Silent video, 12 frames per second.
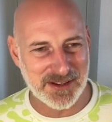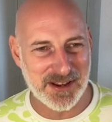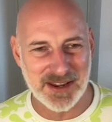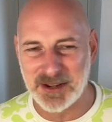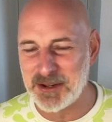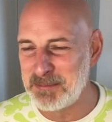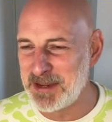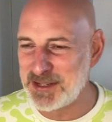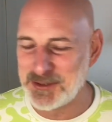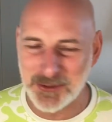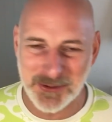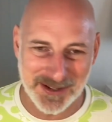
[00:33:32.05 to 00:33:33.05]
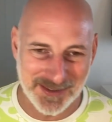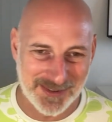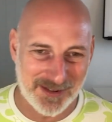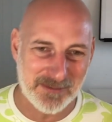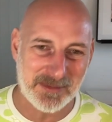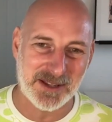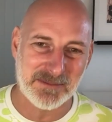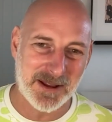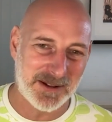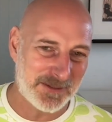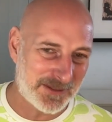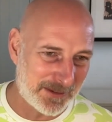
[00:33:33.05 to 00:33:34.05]
it could be talking therapies,
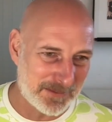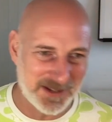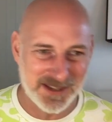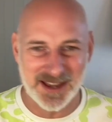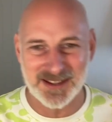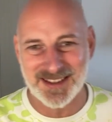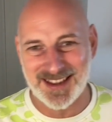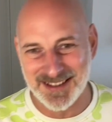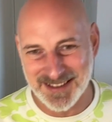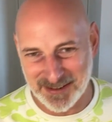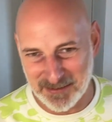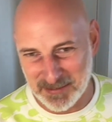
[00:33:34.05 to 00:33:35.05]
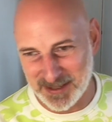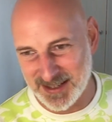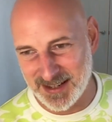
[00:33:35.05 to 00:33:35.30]
manual therapies, exercise therapies.